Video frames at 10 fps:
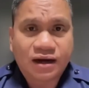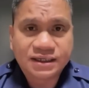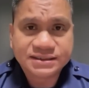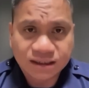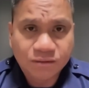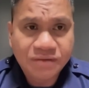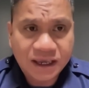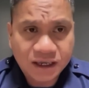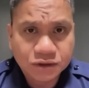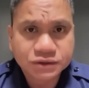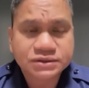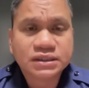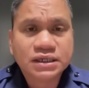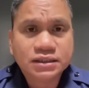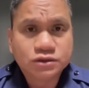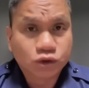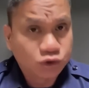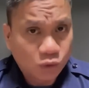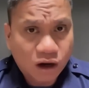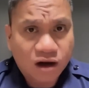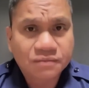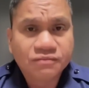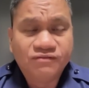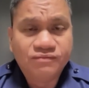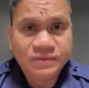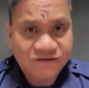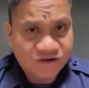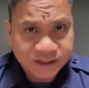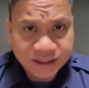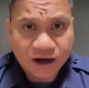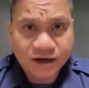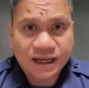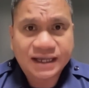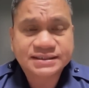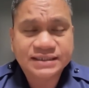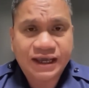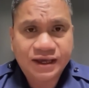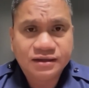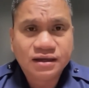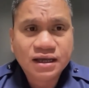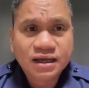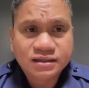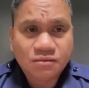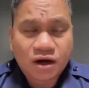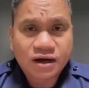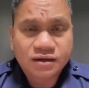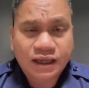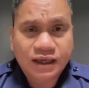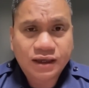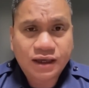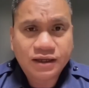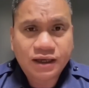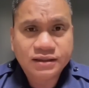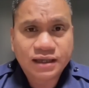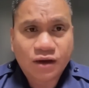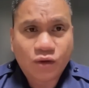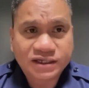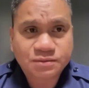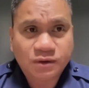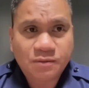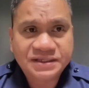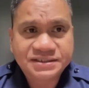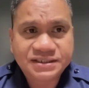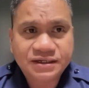are still being used to swarm different areas in the mar- in, in the West Philippine Sea.